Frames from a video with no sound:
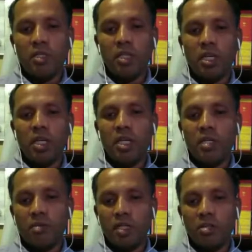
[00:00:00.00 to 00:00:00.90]
the lean
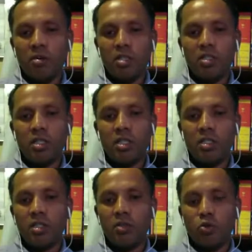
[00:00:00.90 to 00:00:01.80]
methodology is a
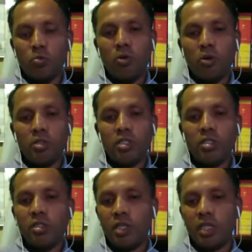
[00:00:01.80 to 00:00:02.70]
good process.
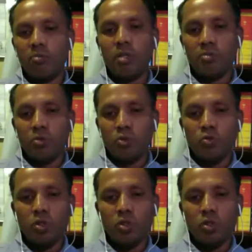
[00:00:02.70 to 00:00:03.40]
It has been proved.